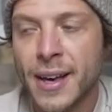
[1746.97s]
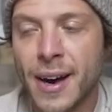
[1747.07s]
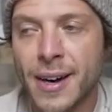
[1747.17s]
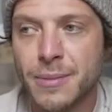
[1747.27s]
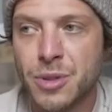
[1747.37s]

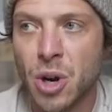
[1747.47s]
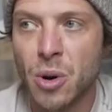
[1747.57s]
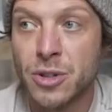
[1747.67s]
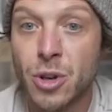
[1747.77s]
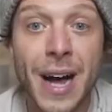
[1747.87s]
um,
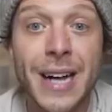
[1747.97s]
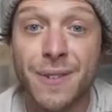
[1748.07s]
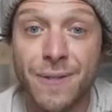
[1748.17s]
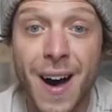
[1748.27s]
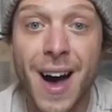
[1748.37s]
so so that's
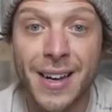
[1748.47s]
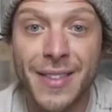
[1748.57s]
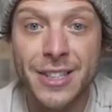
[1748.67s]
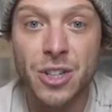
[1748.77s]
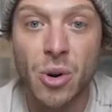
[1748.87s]
fine
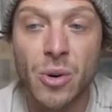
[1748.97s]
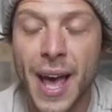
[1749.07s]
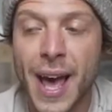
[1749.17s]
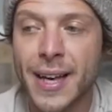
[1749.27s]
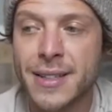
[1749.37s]
that's
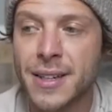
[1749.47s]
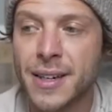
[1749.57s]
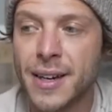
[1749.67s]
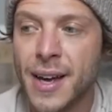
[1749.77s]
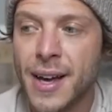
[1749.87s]
okay
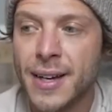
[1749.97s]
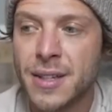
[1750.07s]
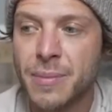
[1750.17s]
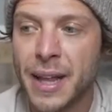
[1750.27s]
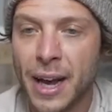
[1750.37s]
to
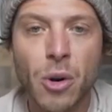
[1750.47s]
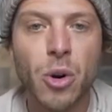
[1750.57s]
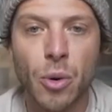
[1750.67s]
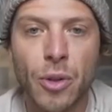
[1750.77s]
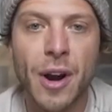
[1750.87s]
to be like, oh,
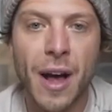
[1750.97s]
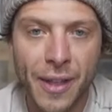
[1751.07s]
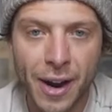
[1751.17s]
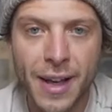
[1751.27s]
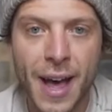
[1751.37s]
cool, they're not
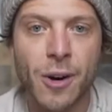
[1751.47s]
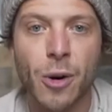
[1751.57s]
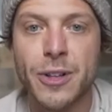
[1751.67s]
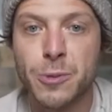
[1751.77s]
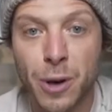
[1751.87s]
there yet,
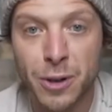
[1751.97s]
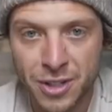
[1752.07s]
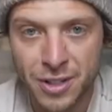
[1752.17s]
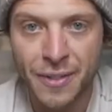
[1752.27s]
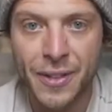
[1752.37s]
or this
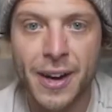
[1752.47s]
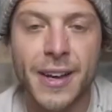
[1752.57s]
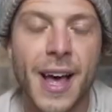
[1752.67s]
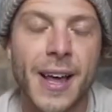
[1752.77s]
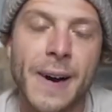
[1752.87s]
person's not there
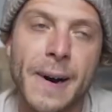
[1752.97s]
yet.